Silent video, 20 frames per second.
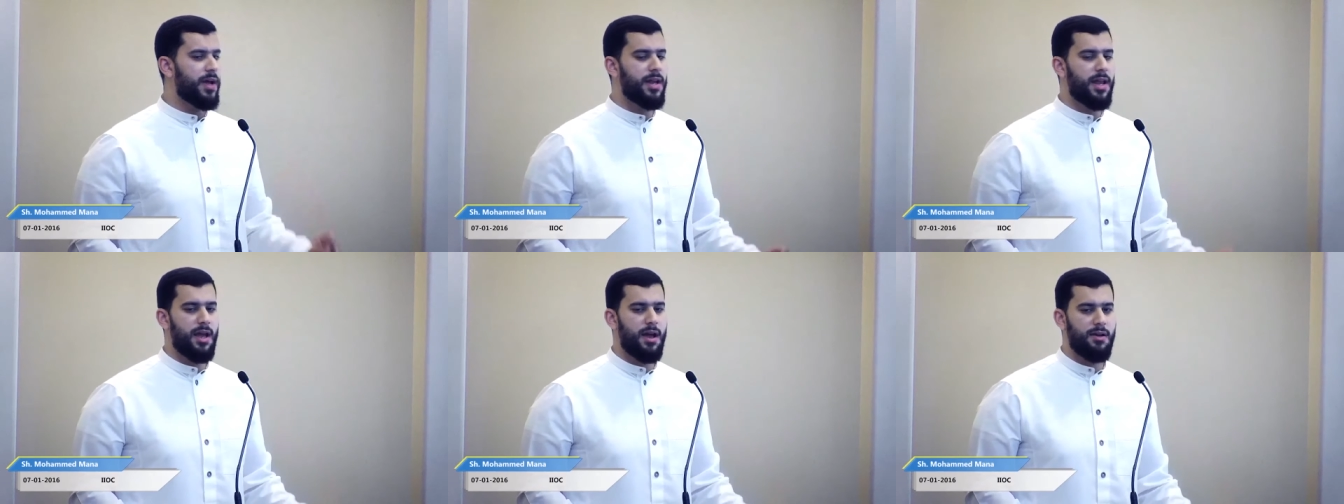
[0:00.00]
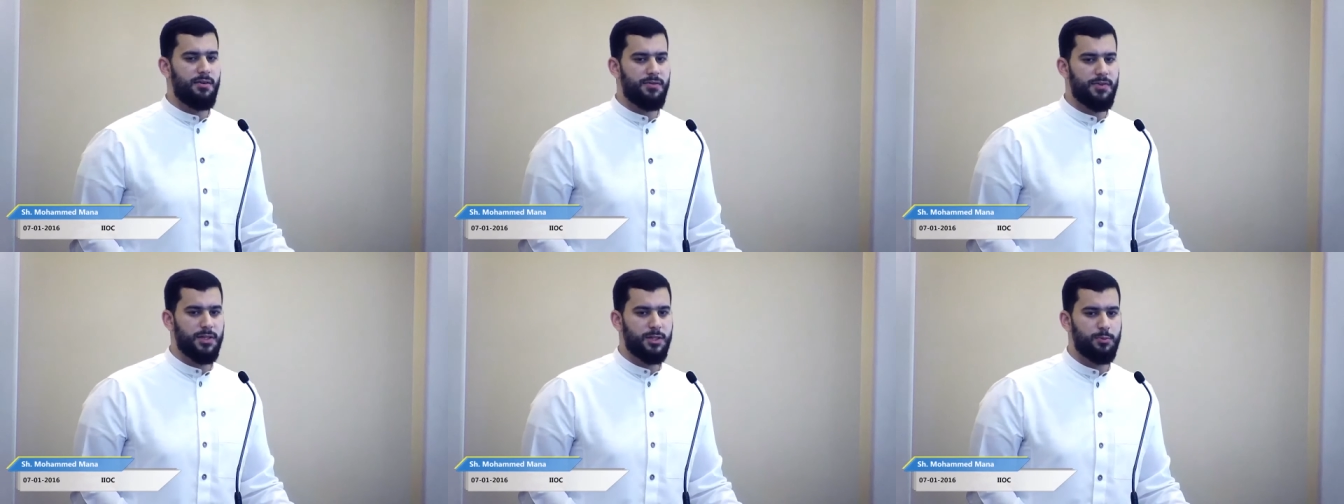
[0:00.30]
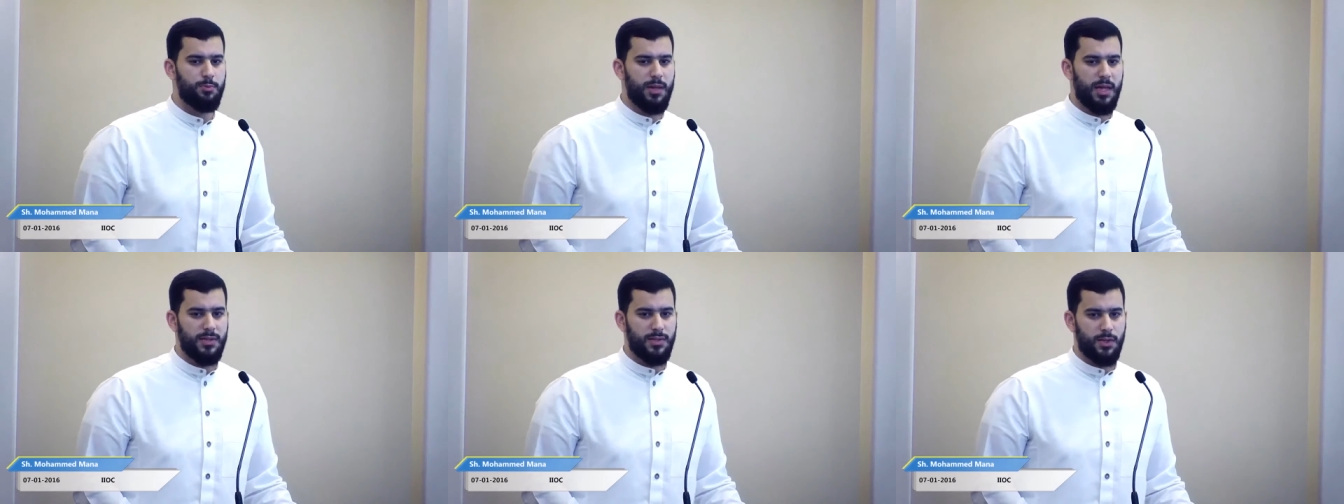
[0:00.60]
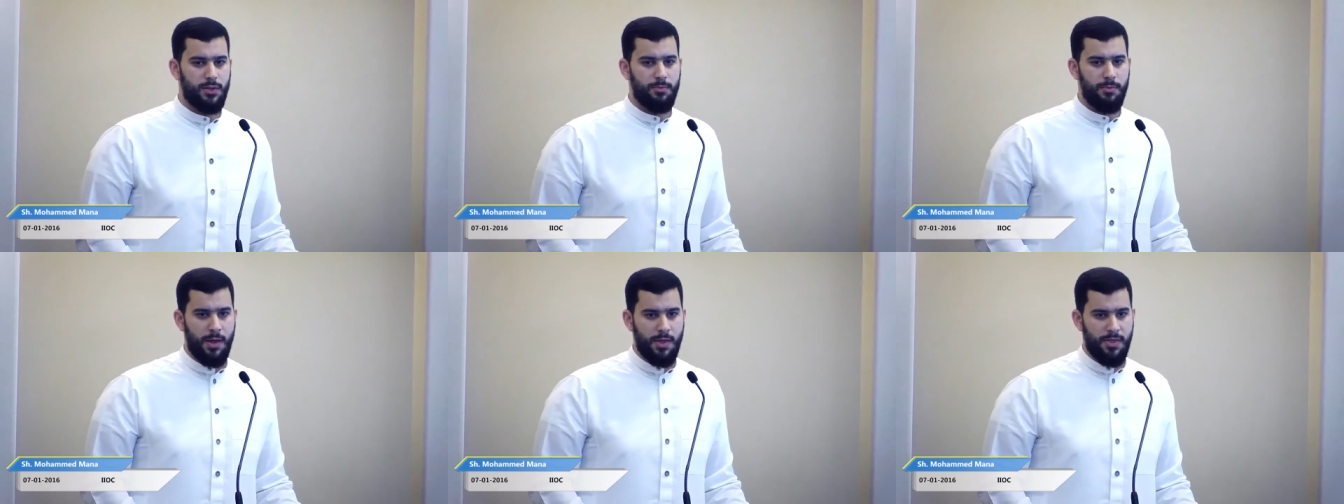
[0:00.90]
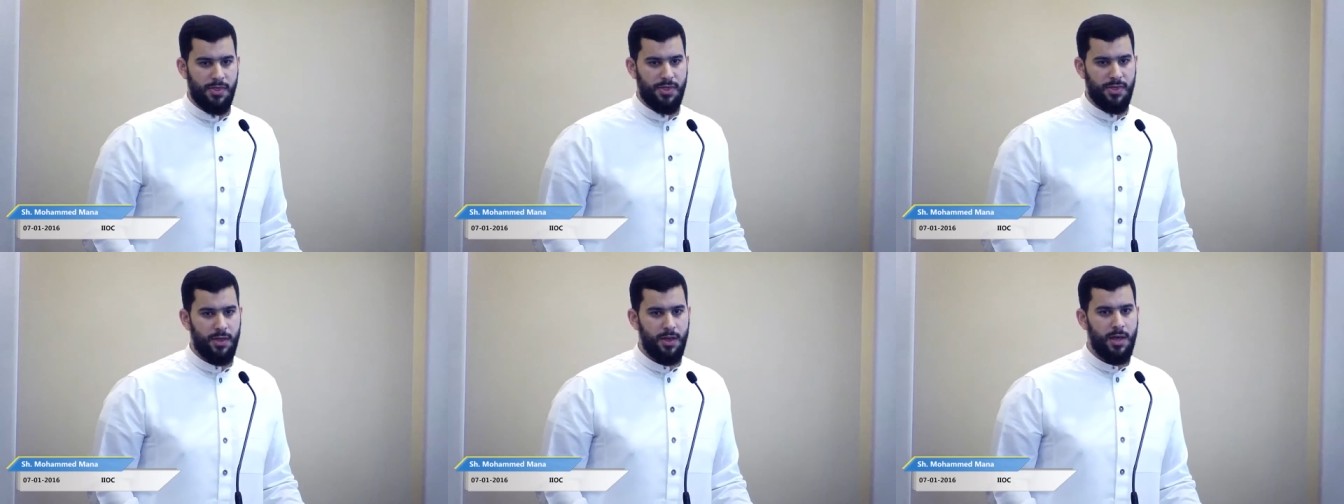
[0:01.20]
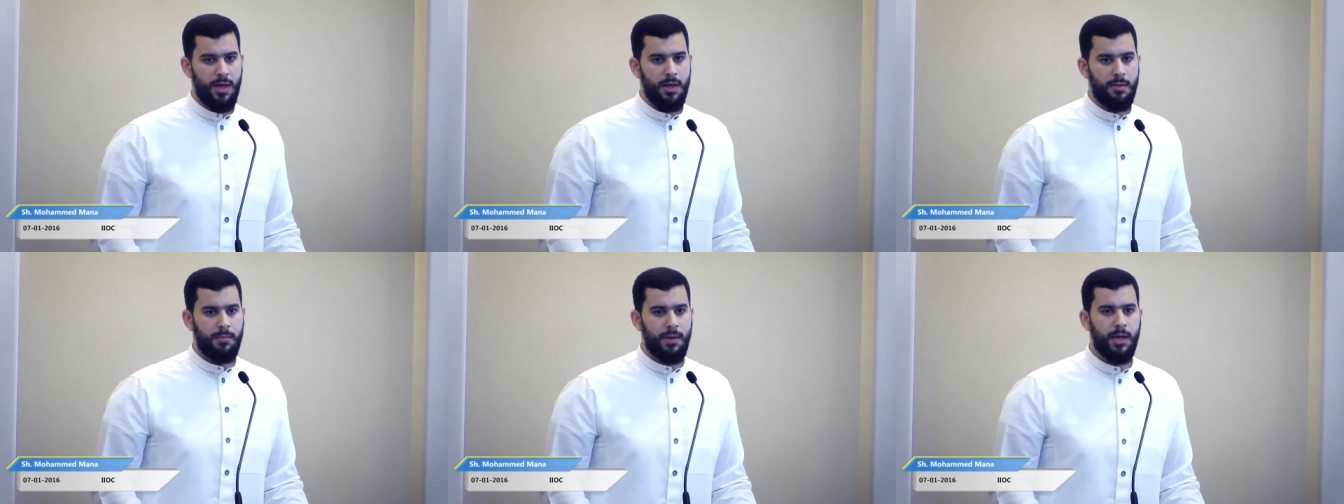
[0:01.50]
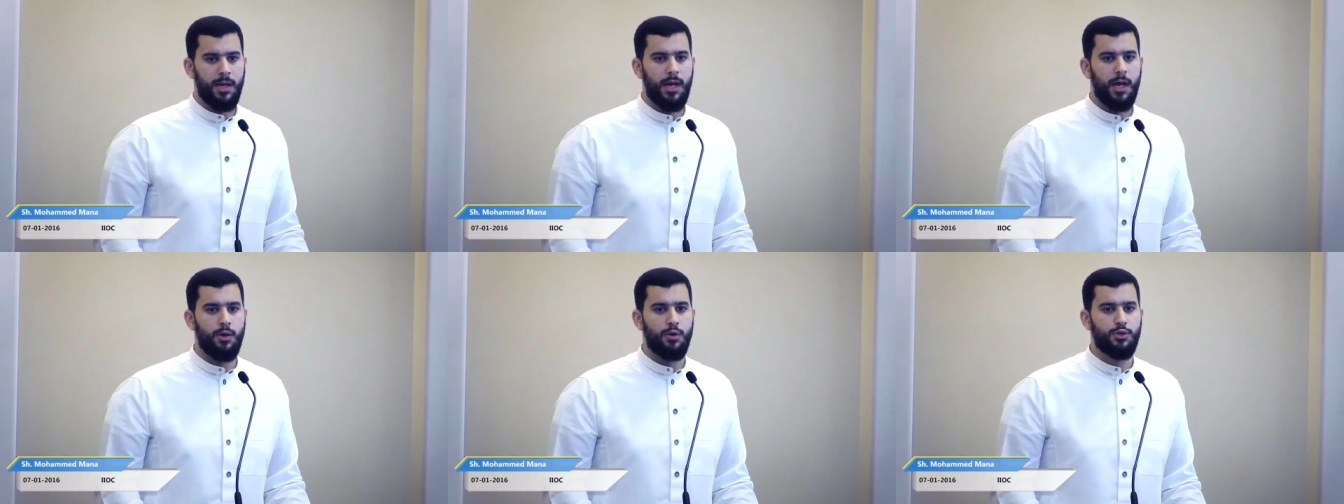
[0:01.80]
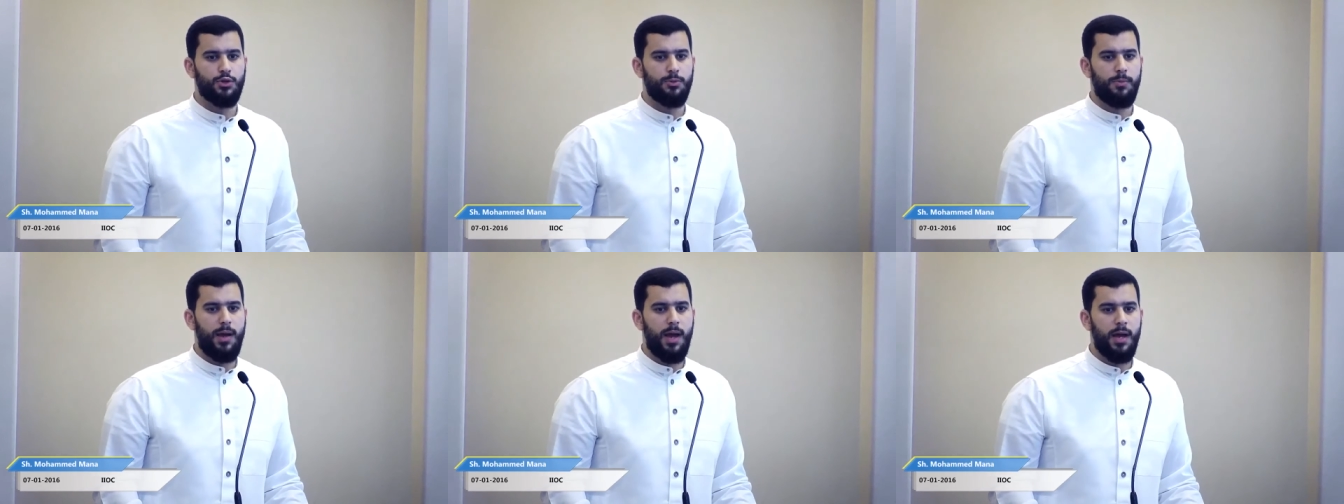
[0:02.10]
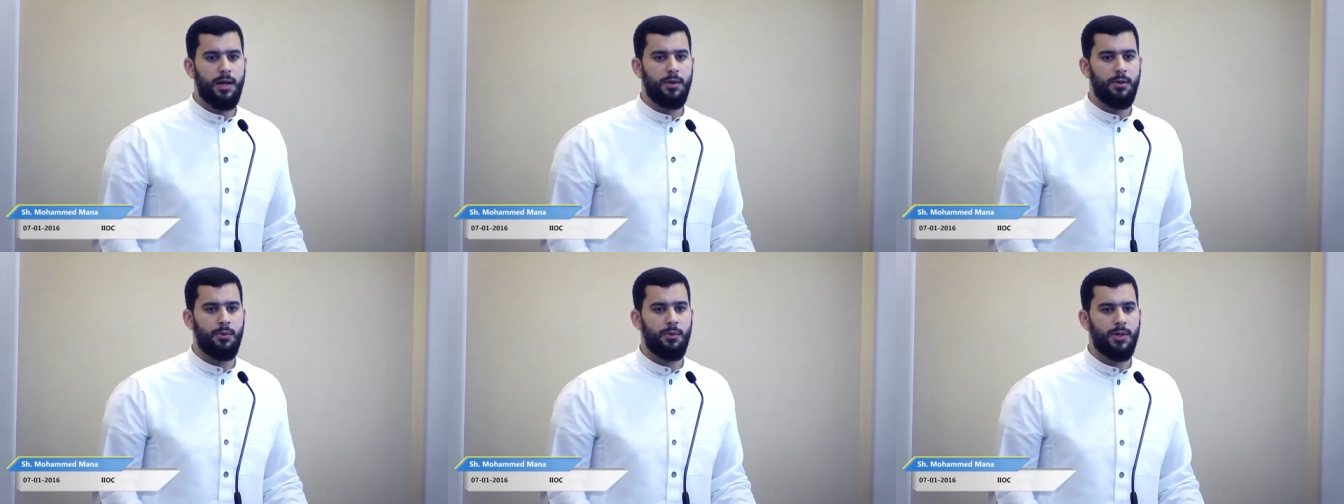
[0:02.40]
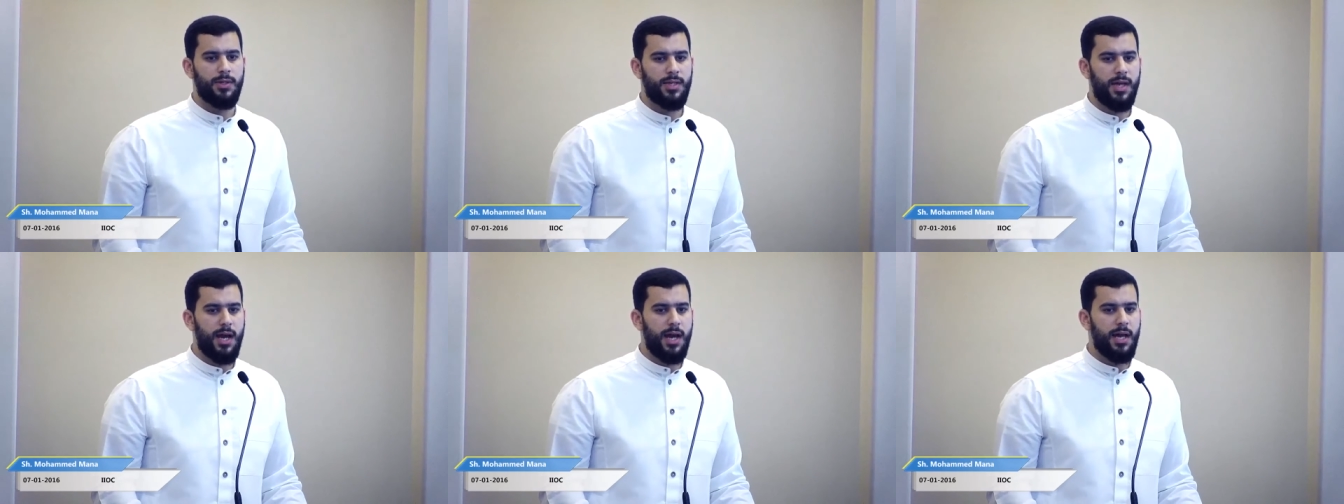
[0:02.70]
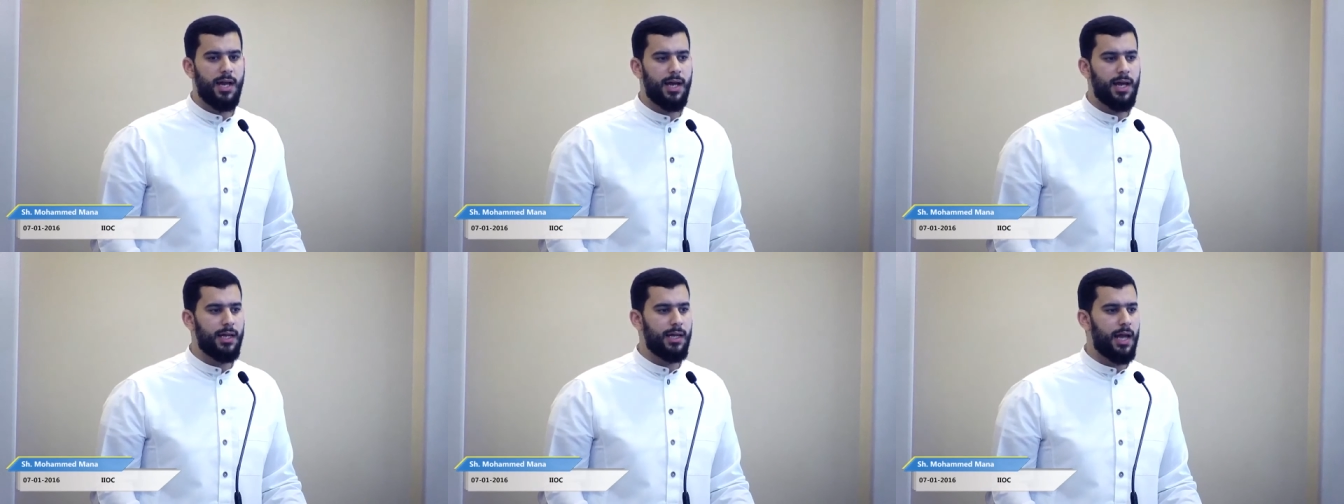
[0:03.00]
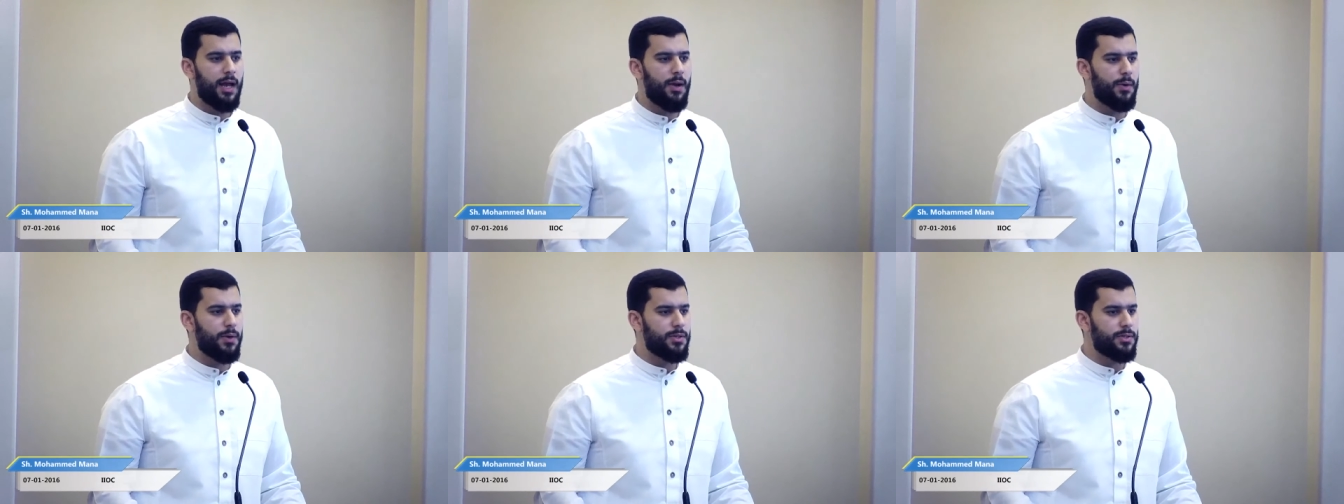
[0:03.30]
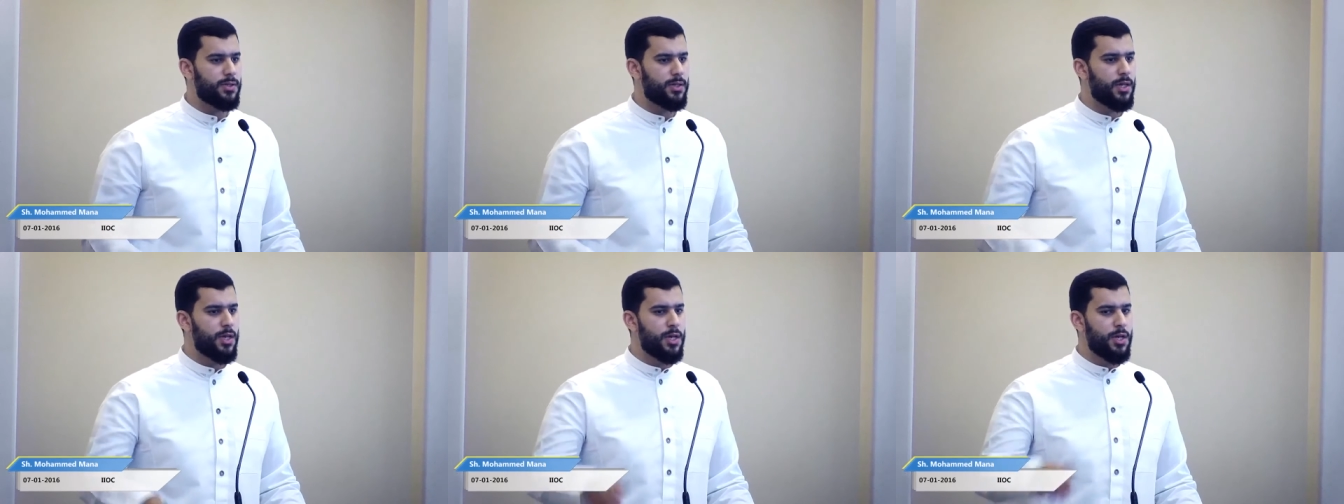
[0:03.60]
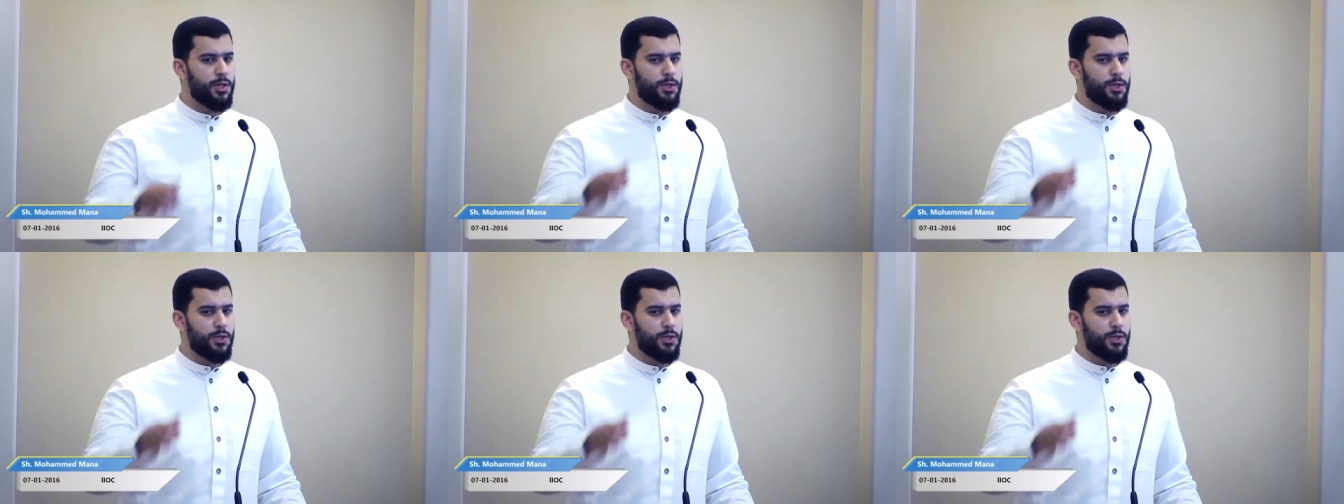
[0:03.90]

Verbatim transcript: Friday of this blessed month. May Allah subhanahu wa ta'ala allow us